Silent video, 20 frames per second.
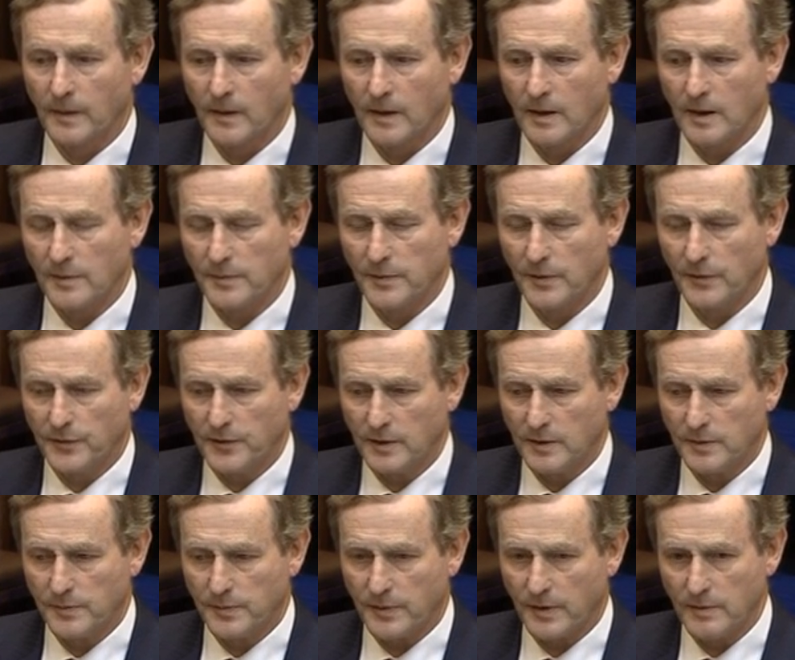but the
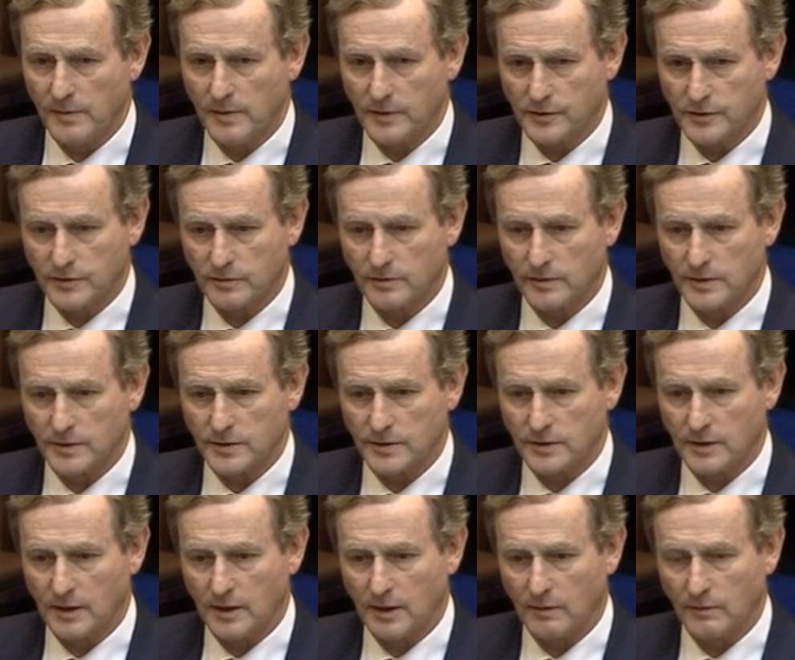Prime Minister
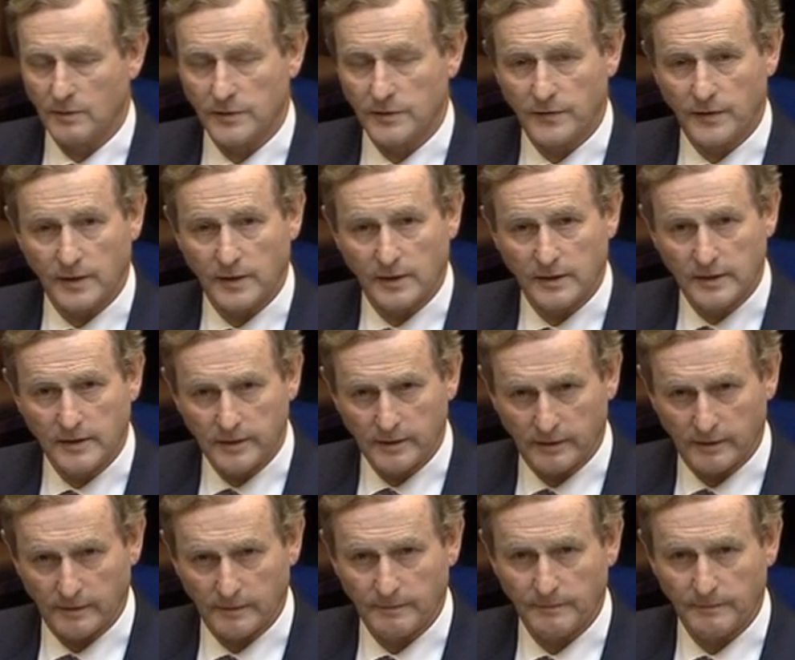was very clear